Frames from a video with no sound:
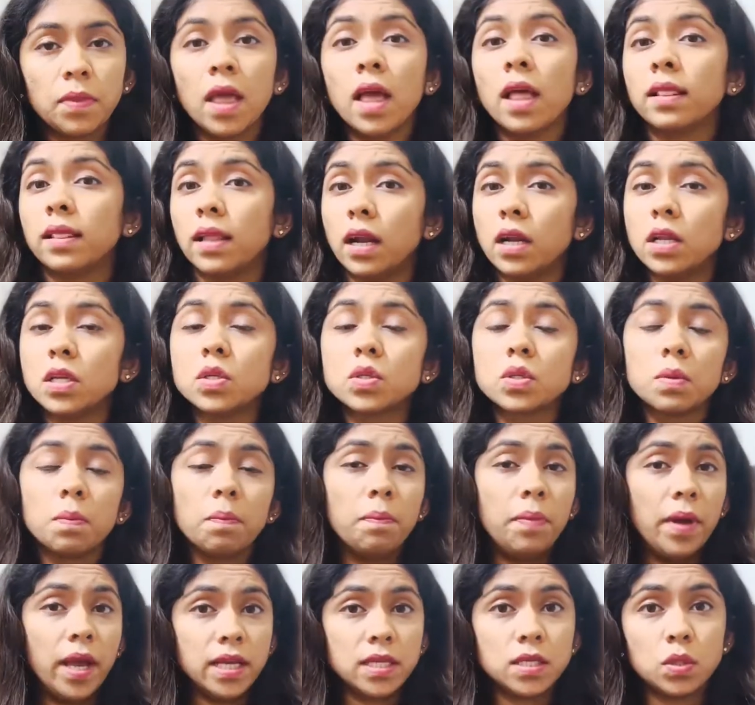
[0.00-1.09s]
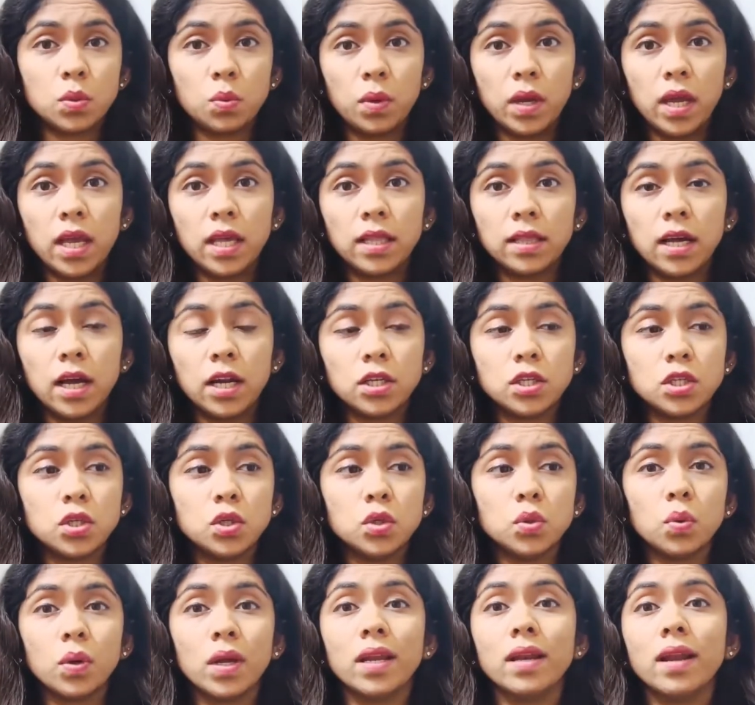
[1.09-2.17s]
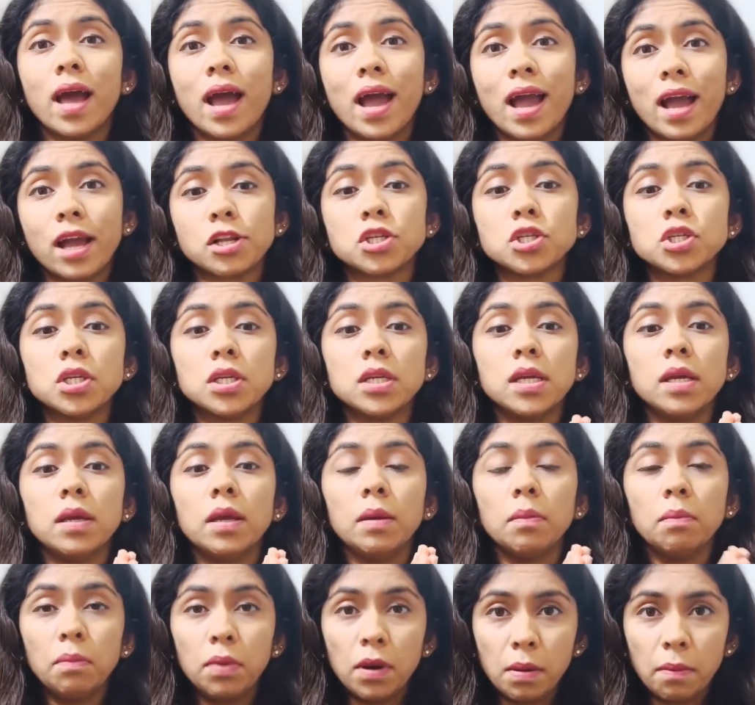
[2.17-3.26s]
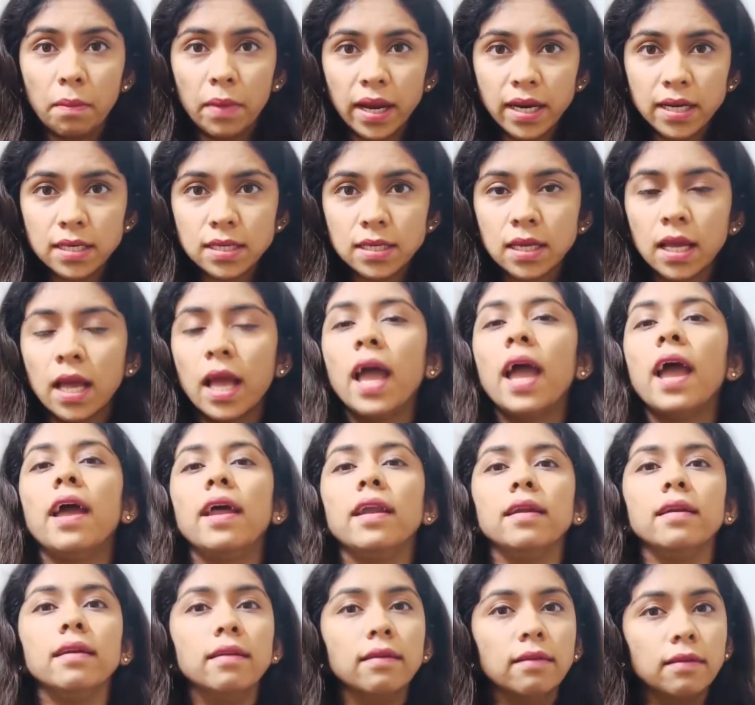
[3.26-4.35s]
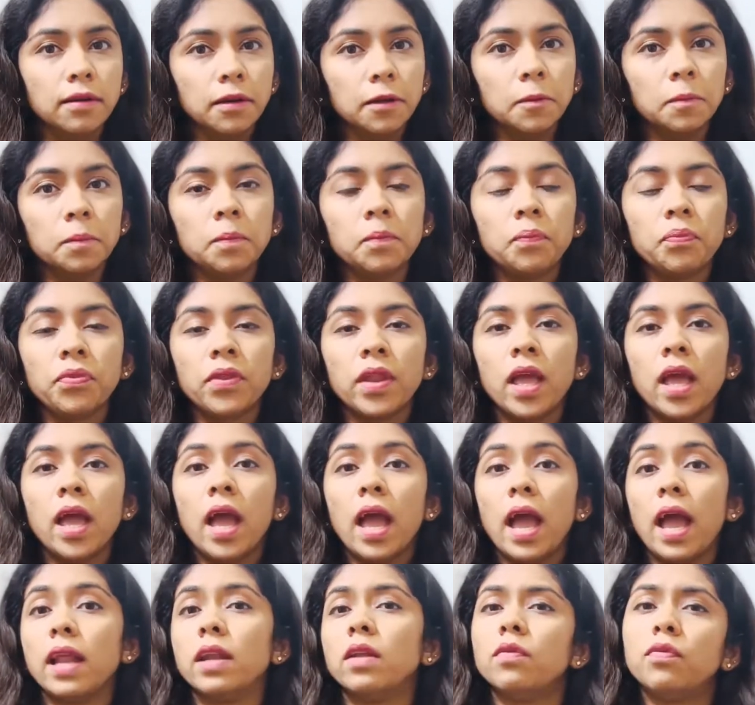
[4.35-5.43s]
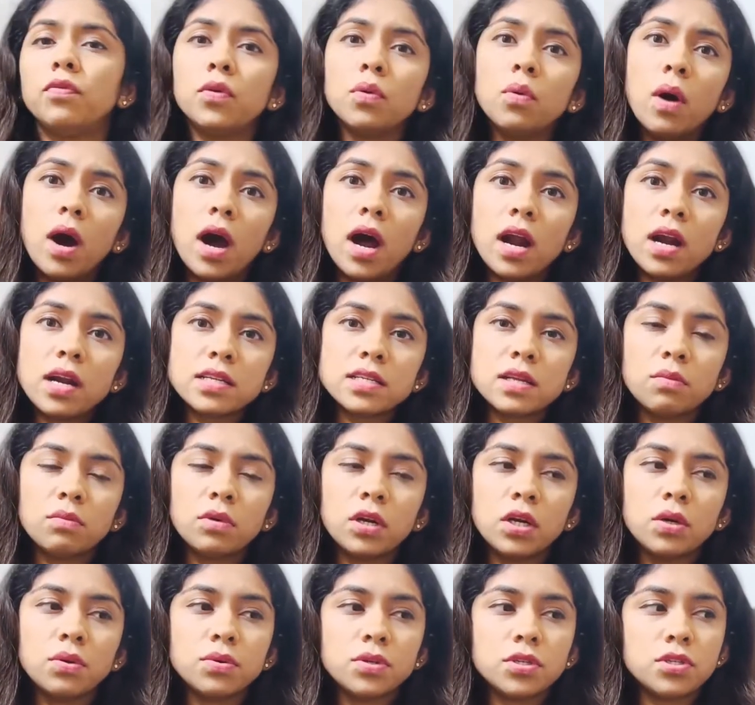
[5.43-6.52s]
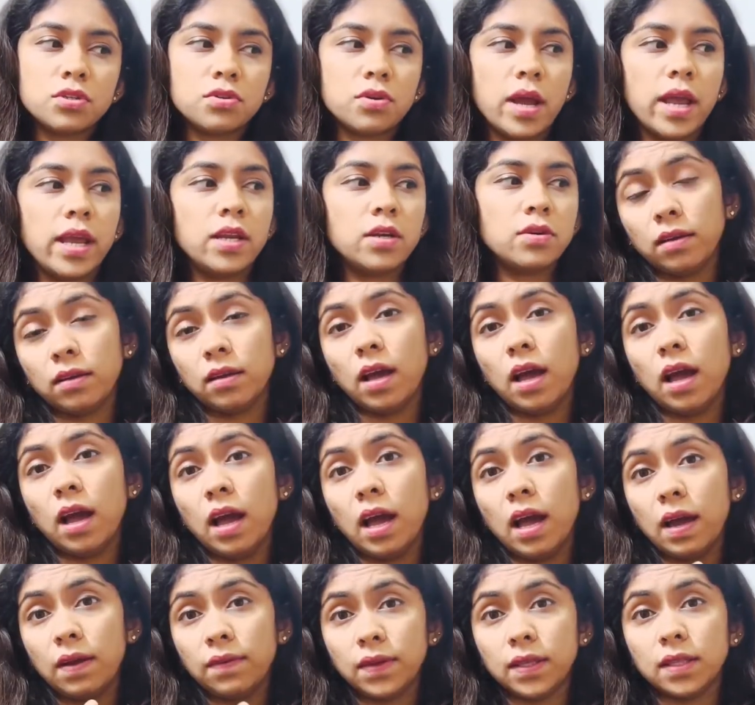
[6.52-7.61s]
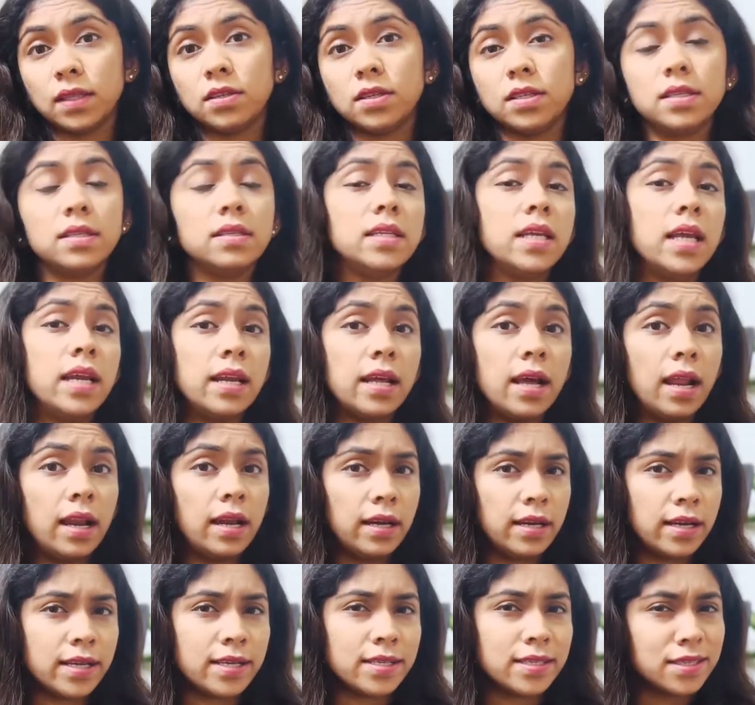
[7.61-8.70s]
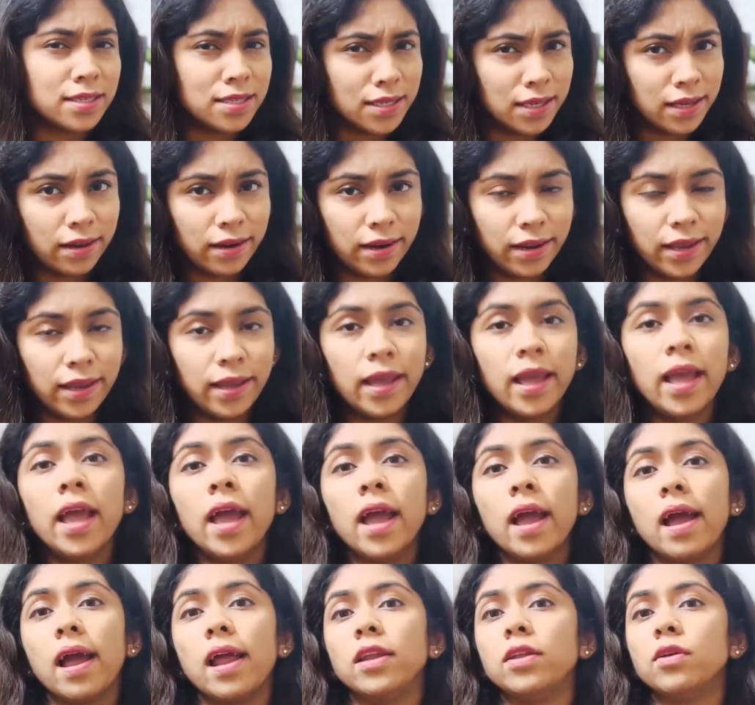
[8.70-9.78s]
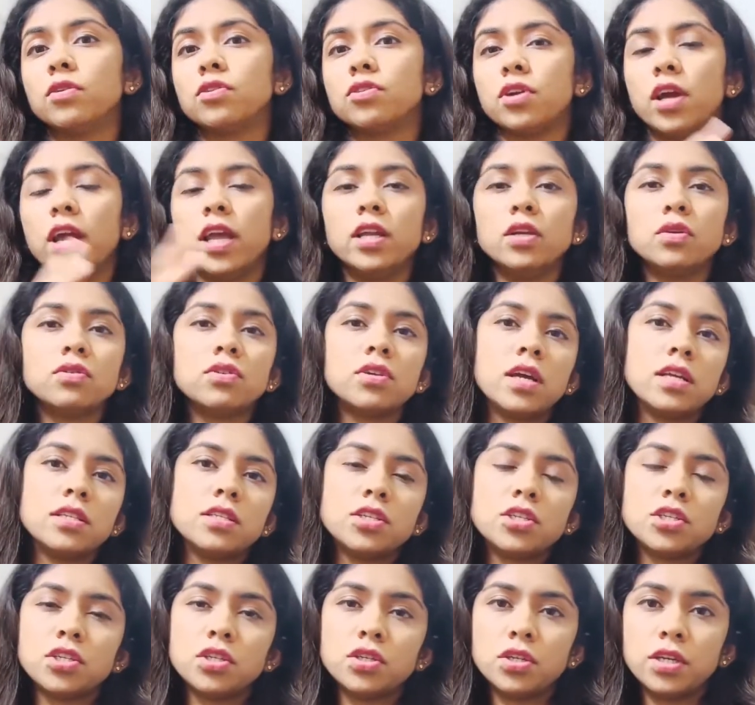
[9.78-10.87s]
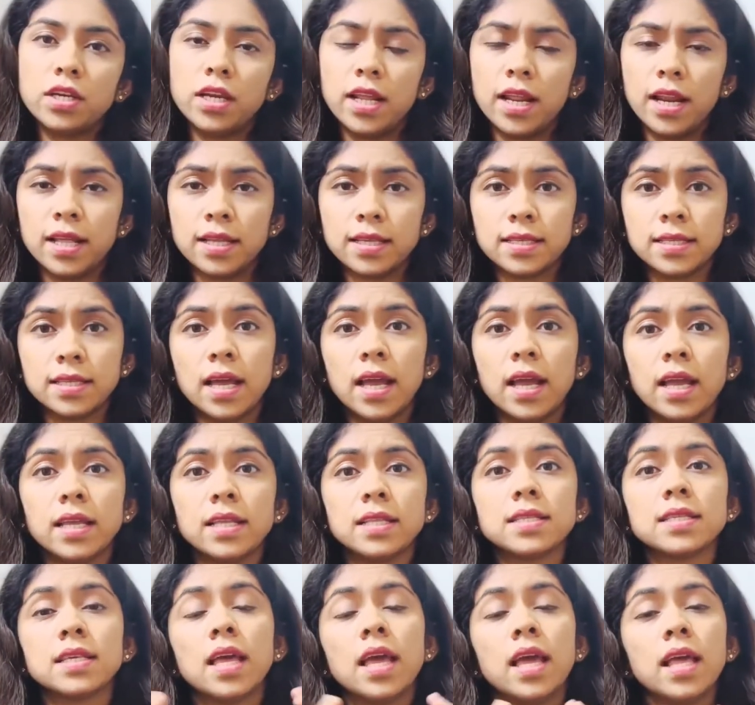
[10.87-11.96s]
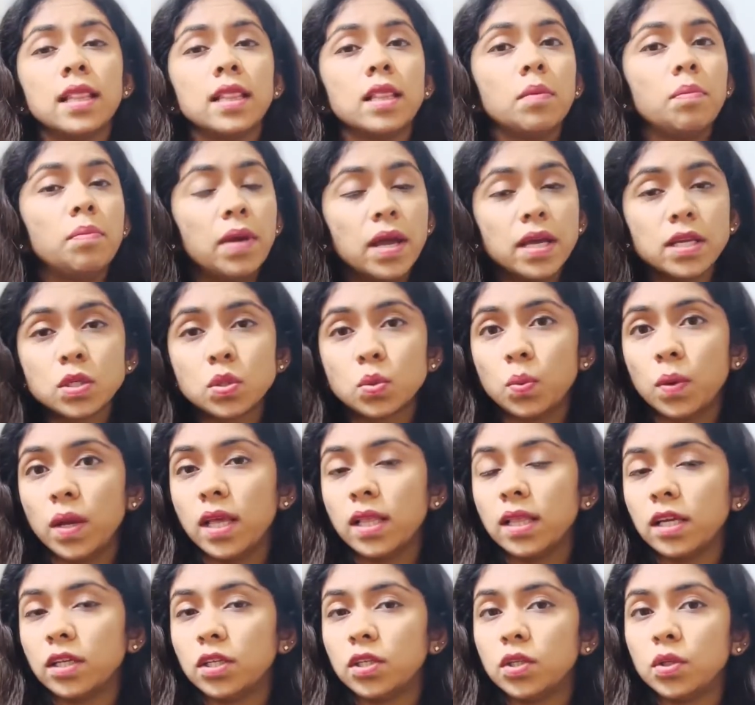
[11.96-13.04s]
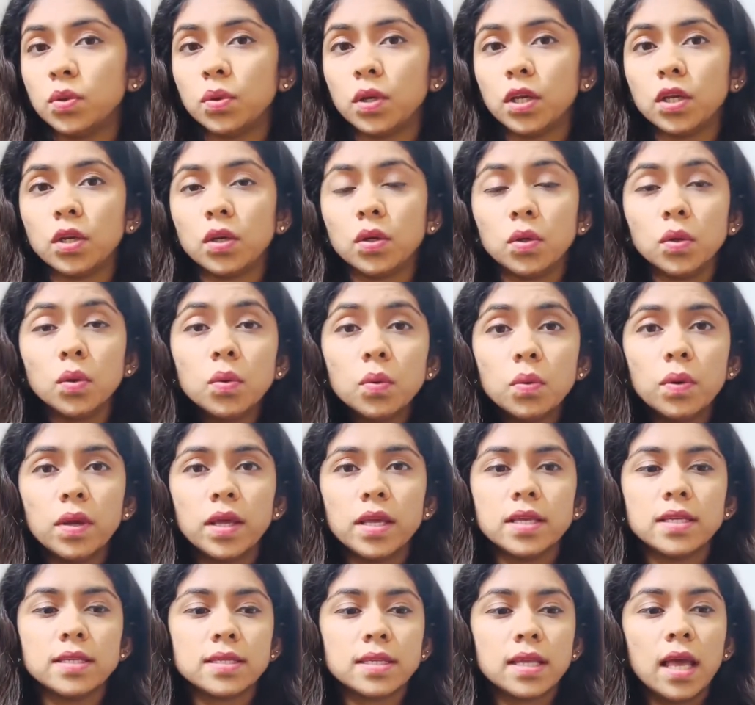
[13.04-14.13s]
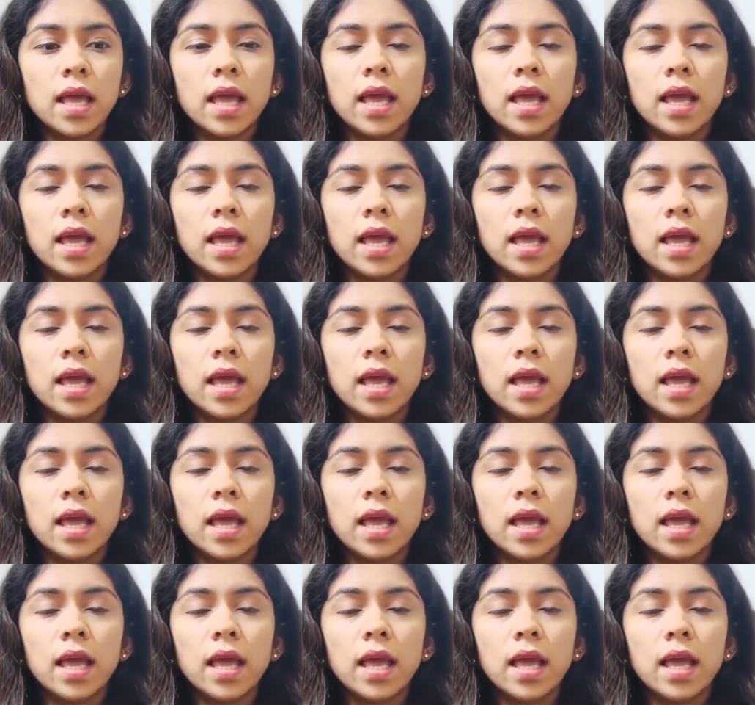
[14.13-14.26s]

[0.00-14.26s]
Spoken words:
That is the best way that you can actually implement and learn. And if you are someone who is trying to having the data analytics degree and you're trying to transition to data science, the best way that you can do is